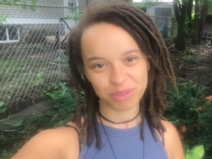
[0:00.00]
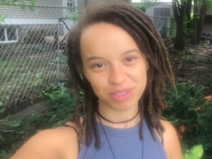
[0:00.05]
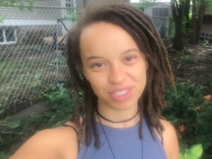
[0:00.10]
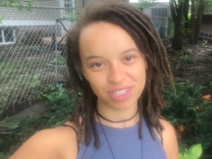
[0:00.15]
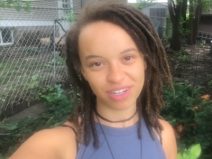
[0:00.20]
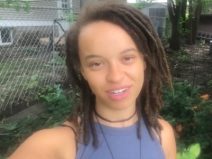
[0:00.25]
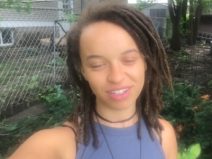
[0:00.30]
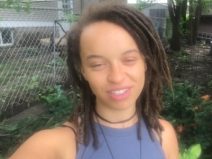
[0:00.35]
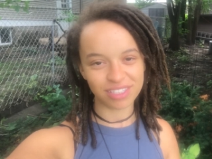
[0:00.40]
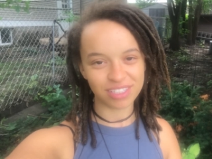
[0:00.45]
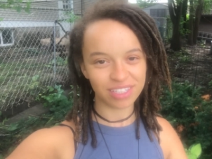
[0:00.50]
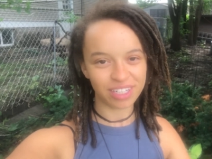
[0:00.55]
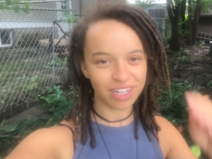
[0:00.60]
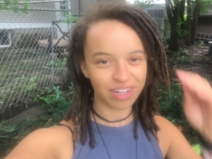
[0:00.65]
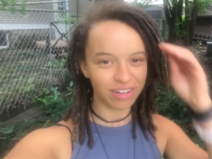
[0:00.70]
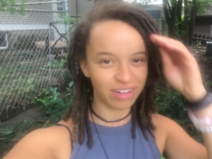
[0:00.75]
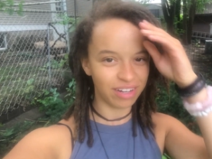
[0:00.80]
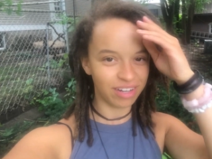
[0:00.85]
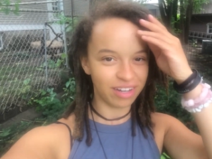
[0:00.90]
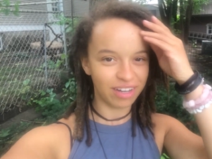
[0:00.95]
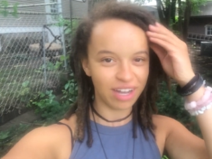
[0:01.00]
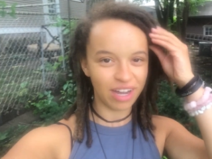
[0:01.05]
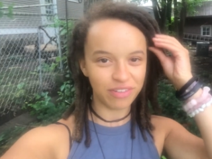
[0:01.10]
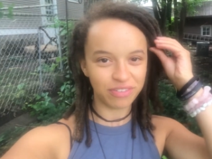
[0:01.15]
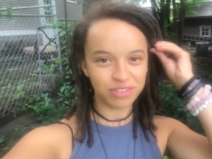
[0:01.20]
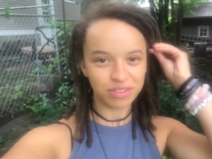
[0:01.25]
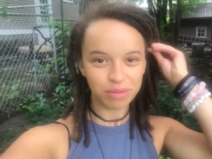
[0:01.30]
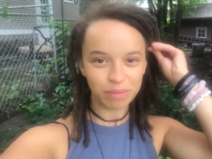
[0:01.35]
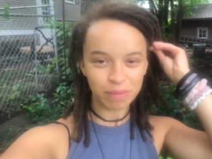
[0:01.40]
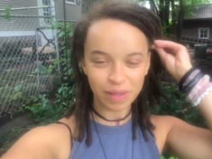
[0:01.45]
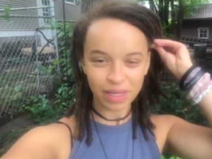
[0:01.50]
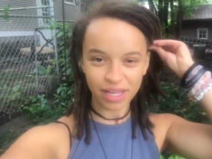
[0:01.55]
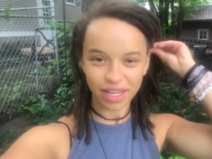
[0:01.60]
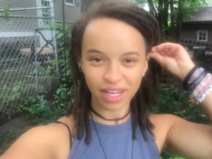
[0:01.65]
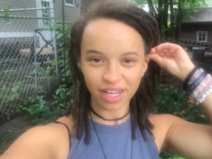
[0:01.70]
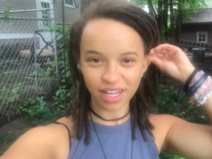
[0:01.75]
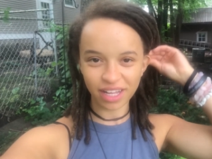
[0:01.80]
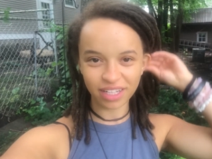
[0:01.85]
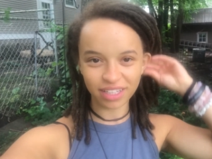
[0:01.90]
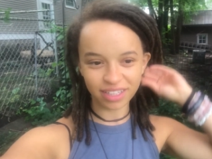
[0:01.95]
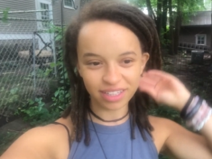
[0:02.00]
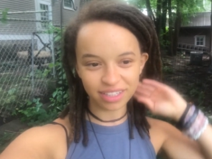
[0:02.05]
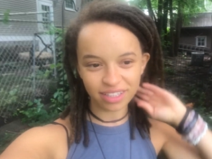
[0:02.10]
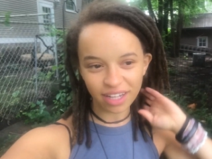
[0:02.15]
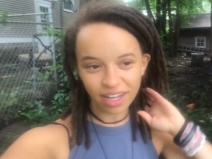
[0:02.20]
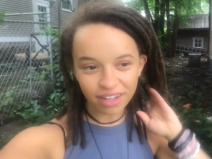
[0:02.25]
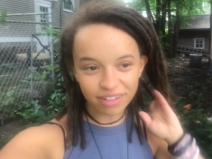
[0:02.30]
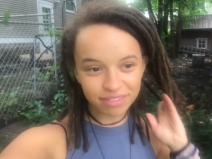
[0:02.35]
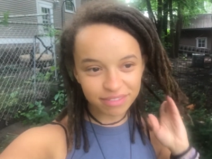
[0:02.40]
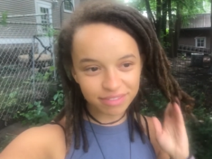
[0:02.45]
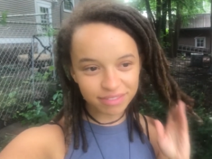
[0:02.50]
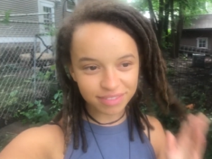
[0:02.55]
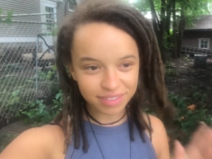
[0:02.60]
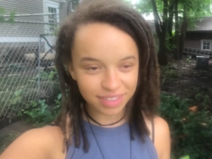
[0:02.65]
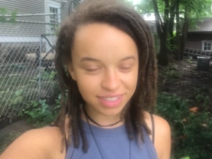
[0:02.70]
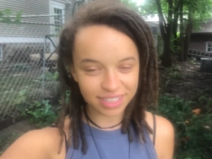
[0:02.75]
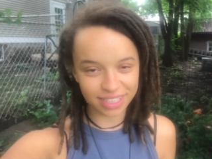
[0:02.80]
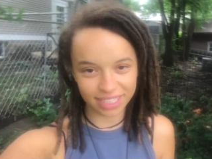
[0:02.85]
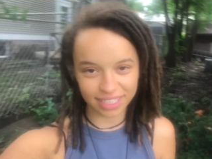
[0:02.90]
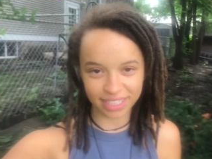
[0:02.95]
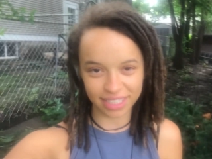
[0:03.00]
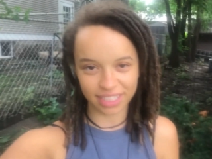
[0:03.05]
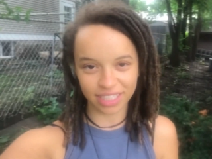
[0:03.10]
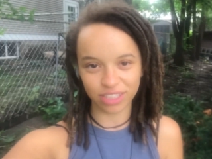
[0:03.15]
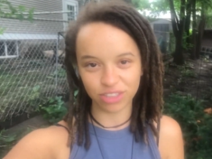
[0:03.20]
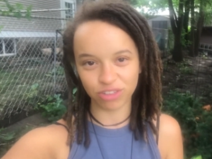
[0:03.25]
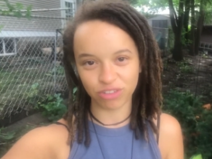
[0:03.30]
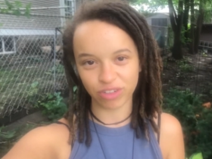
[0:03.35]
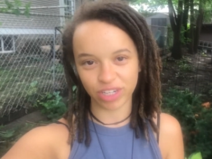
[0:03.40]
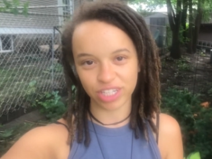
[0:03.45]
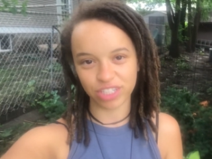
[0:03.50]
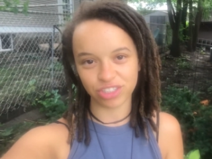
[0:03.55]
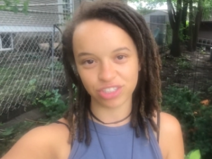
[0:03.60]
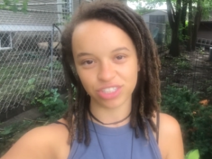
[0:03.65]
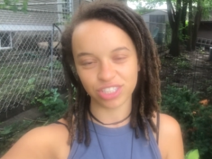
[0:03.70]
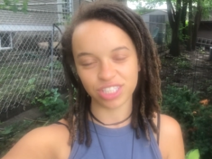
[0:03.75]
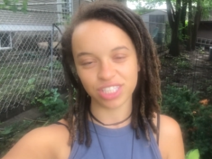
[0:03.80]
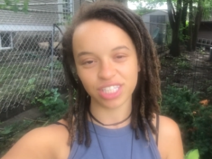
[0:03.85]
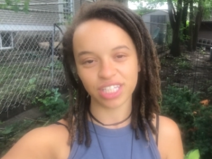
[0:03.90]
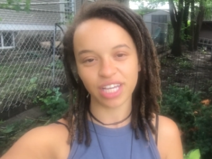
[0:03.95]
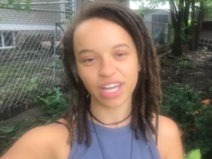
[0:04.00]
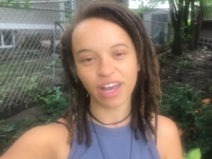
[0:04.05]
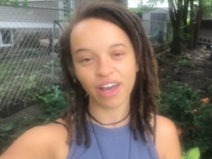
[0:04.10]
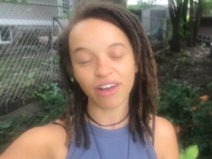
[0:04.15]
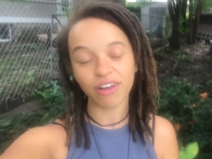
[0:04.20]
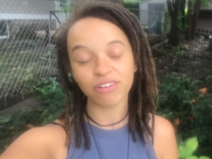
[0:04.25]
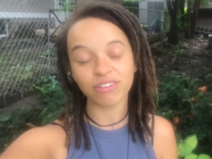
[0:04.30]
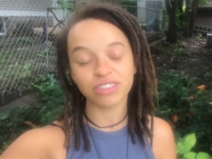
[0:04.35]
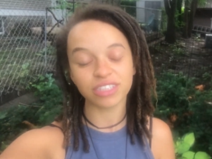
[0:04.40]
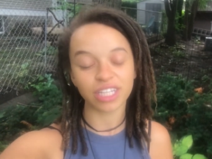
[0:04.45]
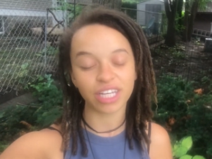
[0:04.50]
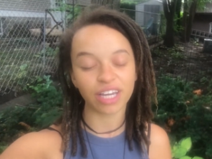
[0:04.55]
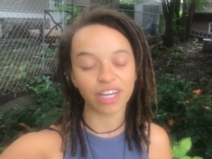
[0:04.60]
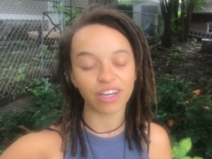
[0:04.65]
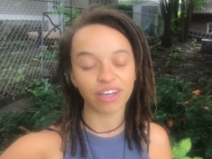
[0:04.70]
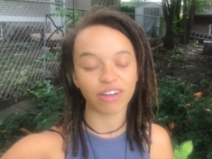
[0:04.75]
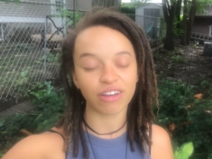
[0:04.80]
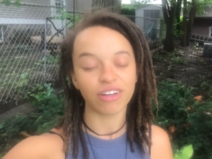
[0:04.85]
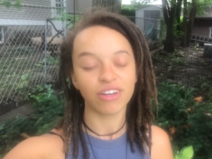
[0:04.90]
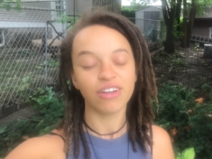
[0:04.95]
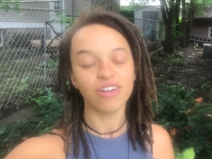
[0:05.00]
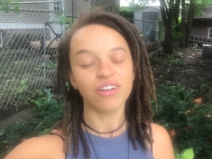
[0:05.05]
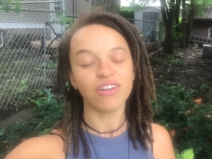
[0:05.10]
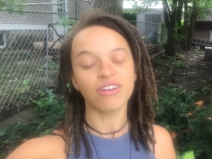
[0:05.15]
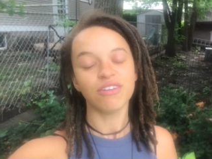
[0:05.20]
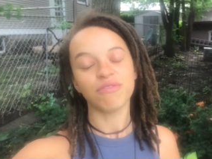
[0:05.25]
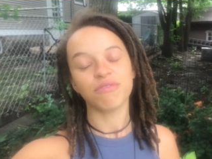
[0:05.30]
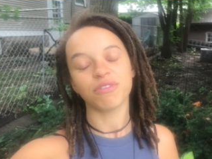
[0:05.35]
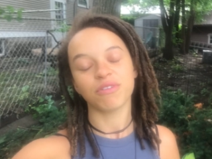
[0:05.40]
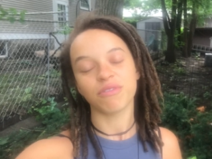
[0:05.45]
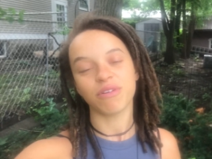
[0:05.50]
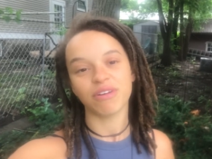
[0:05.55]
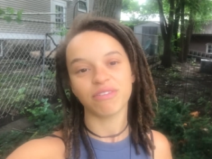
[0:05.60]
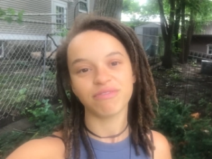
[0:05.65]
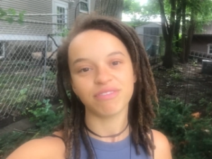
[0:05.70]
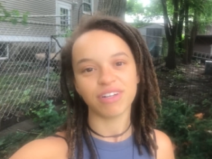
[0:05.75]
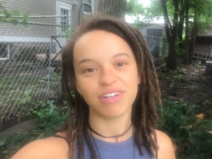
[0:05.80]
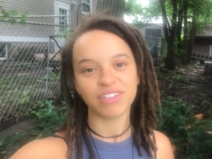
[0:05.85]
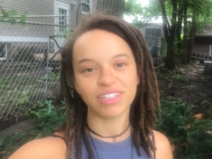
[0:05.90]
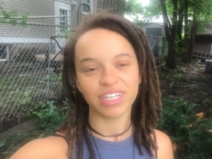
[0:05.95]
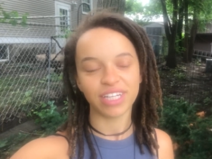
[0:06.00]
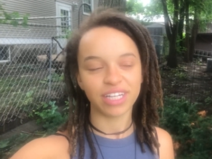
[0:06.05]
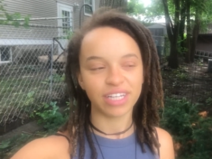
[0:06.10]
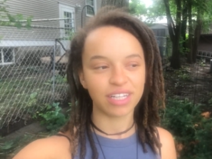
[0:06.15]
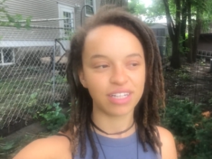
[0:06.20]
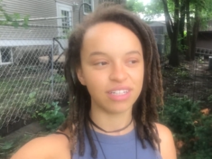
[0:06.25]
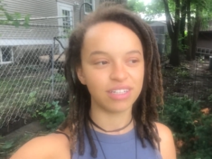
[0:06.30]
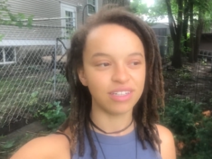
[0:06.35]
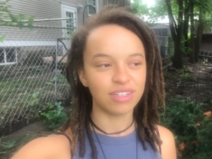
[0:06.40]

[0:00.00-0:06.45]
Wisconsin area after being lovely and graciously held there for what felt like